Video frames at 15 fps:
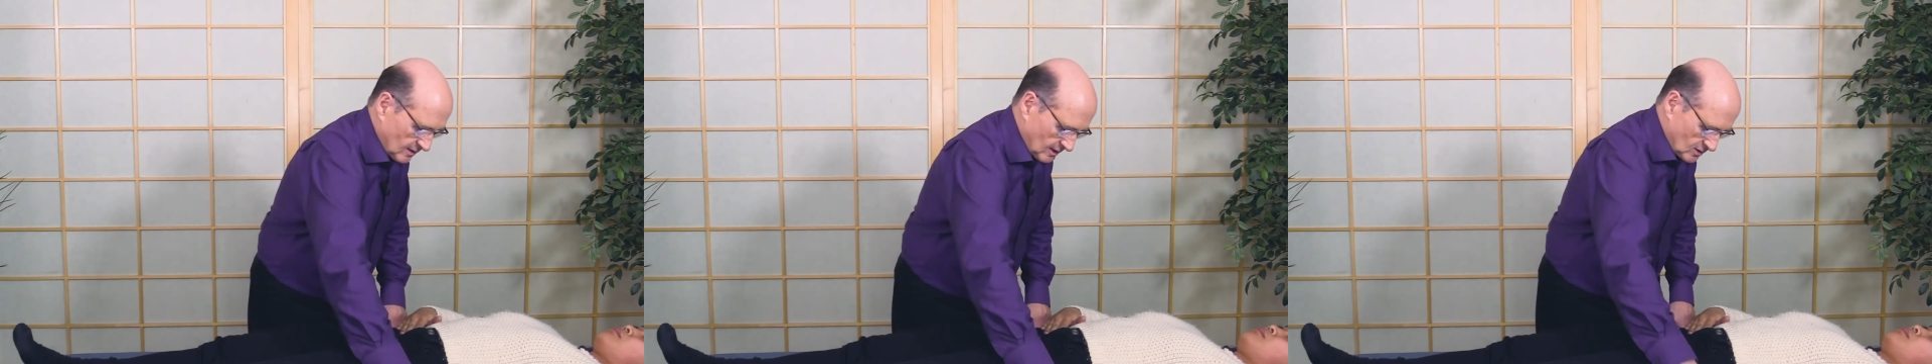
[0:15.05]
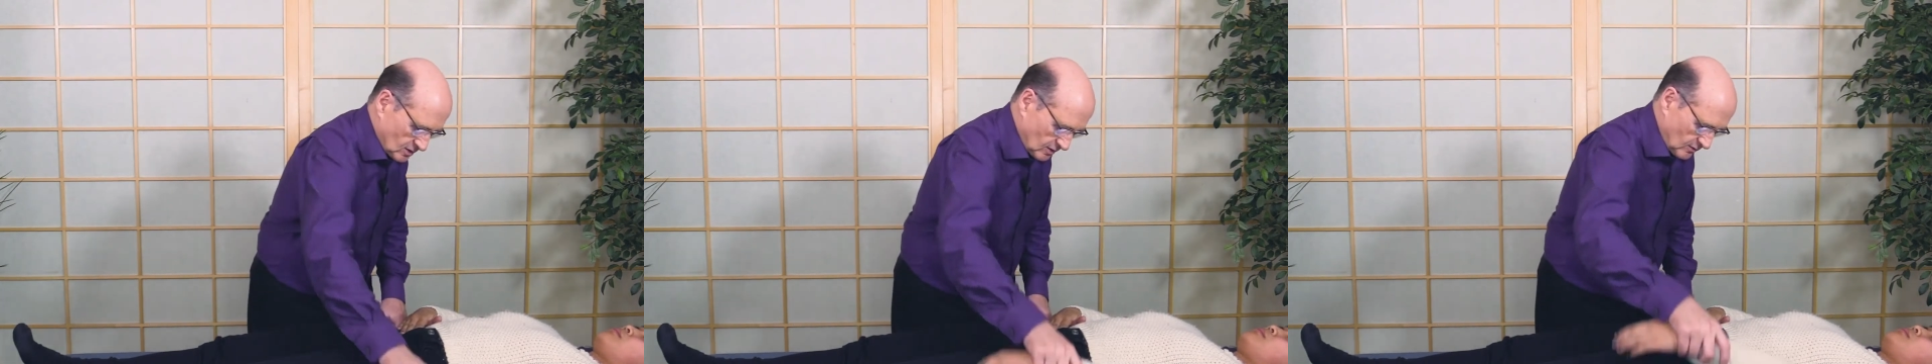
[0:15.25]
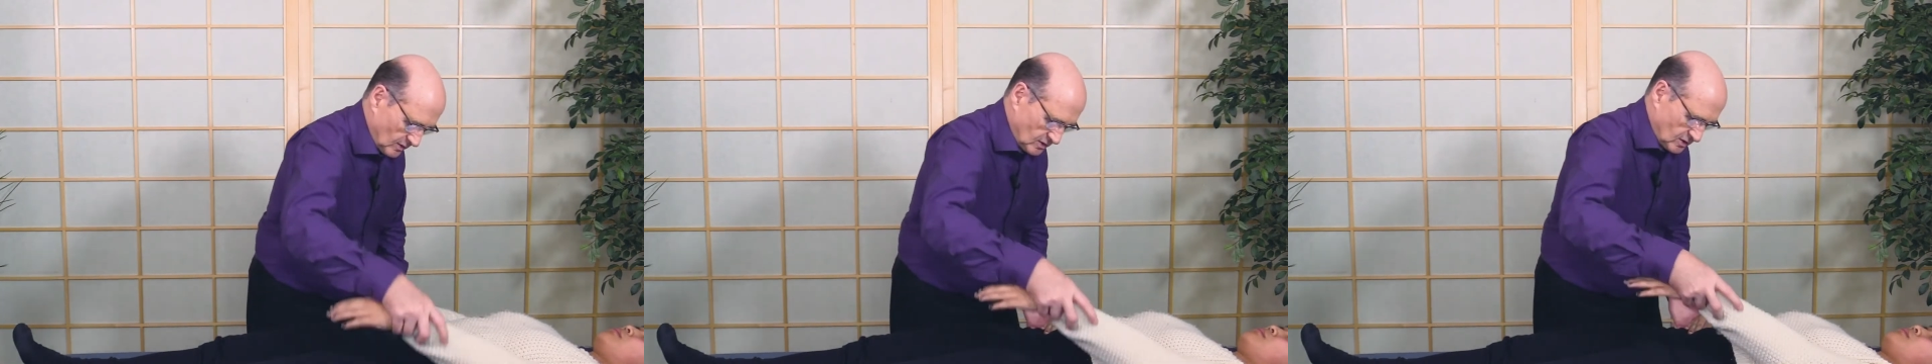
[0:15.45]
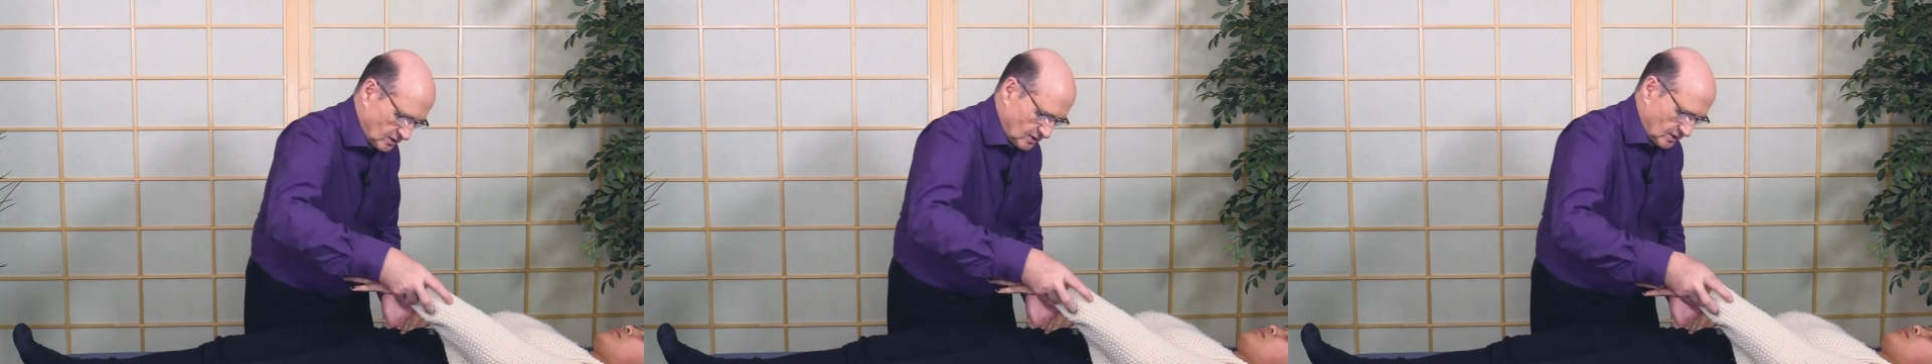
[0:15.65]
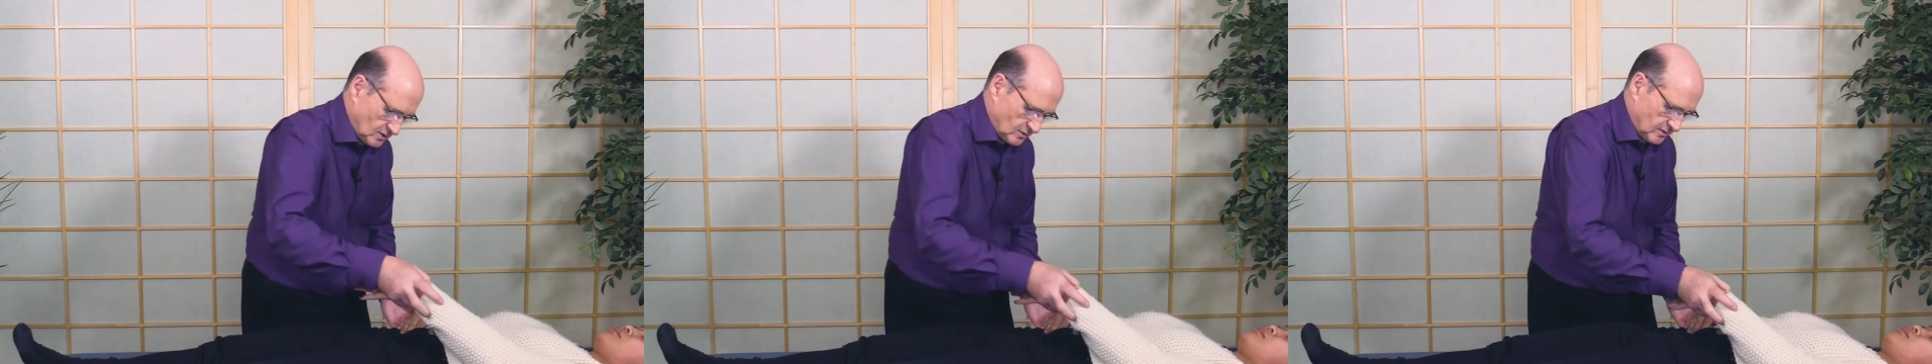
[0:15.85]
Actually, once you
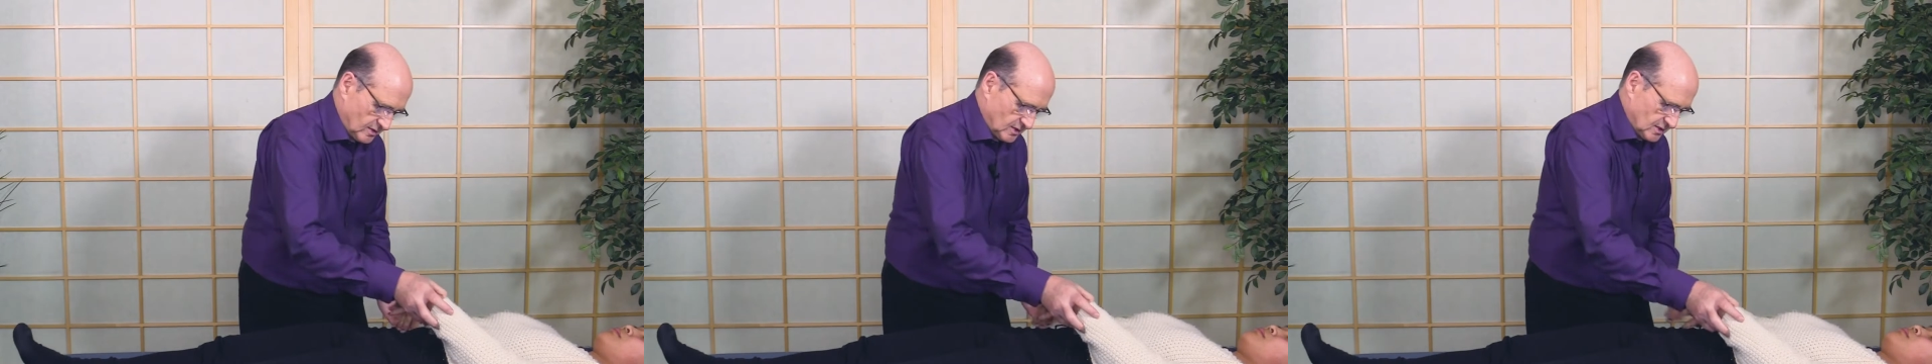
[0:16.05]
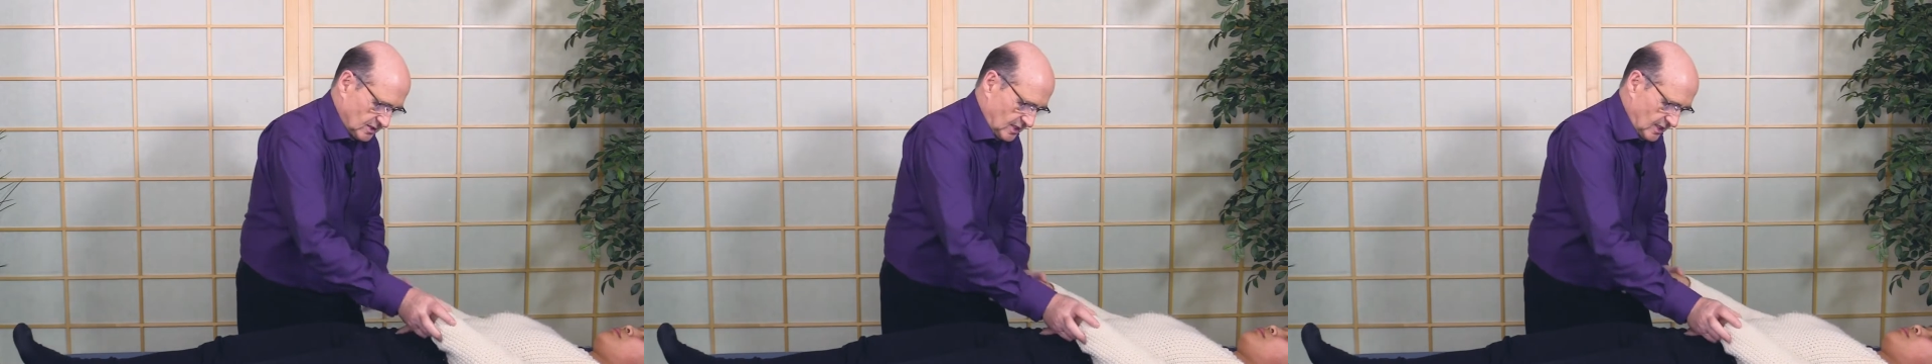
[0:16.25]
touch with this